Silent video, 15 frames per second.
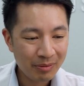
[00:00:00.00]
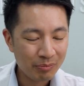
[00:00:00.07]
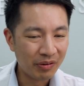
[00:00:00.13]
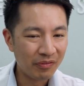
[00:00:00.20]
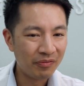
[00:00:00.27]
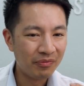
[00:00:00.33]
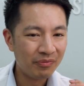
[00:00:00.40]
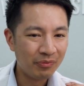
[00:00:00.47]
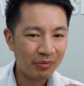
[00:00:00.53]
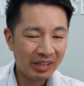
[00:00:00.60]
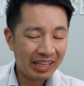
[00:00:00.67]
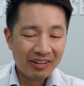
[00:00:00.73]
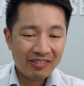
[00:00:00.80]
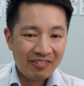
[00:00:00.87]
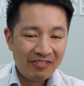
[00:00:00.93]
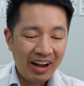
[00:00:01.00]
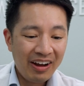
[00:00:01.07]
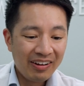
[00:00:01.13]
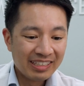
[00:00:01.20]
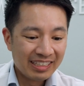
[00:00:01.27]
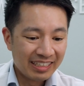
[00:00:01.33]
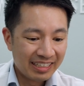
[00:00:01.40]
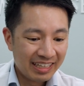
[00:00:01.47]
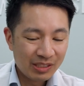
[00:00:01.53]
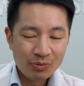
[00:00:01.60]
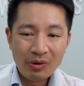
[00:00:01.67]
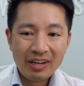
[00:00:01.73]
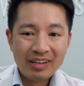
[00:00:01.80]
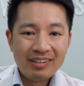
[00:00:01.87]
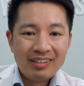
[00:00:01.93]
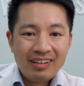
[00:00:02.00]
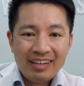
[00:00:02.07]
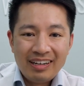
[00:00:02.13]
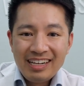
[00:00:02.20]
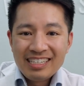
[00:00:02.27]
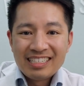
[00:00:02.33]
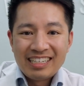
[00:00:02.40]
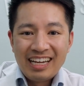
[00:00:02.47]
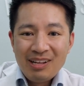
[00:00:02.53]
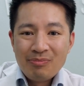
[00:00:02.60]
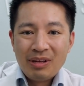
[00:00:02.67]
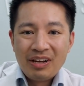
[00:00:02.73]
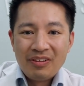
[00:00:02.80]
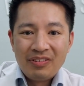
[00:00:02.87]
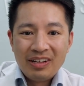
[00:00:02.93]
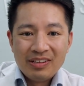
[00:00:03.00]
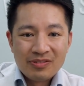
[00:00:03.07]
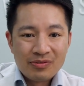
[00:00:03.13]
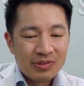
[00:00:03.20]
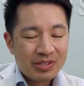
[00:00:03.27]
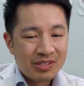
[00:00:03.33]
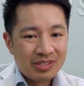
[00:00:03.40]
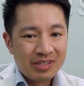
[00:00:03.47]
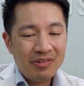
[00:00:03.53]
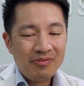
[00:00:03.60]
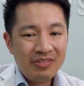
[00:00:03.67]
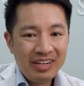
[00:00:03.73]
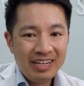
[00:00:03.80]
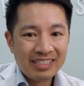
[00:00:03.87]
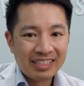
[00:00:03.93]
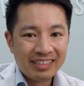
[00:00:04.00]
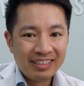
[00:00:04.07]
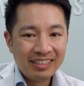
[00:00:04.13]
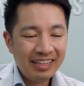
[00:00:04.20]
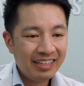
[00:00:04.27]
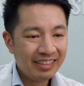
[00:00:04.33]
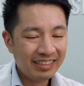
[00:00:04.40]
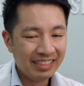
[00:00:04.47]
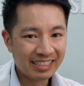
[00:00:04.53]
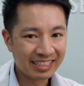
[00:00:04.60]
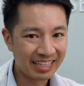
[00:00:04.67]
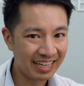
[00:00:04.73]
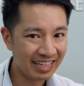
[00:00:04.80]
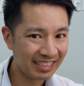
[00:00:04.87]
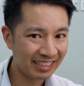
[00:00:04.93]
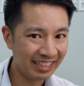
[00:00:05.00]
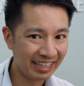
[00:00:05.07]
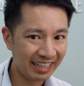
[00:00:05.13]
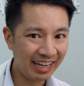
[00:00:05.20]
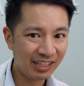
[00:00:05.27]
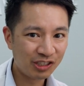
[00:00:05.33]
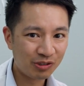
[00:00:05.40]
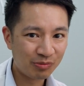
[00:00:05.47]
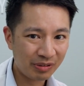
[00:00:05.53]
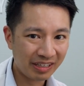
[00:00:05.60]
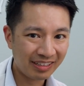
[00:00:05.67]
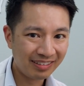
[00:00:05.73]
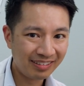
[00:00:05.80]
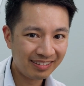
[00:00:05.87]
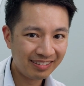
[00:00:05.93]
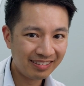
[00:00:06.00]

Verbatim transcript: But what they found is that, guess what? A nice side benefit is, for some reason, these kids that take atropine,